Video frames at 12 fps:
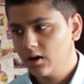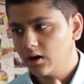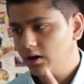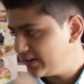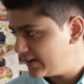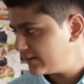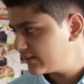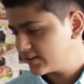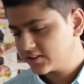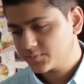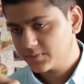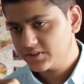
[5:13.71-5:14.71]
uh, E
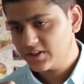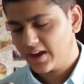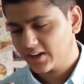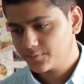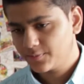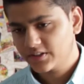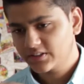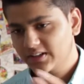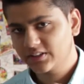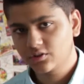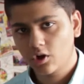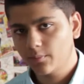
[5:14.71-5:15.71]
that is PCI Express
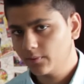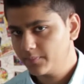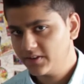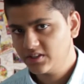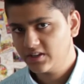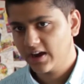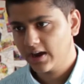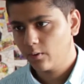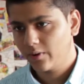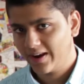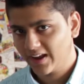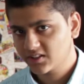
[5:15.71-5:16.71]
and that's normal
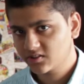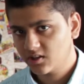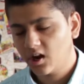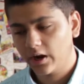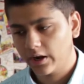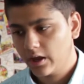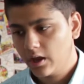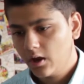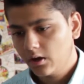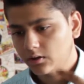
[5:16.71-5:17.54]
PCI 1X slot.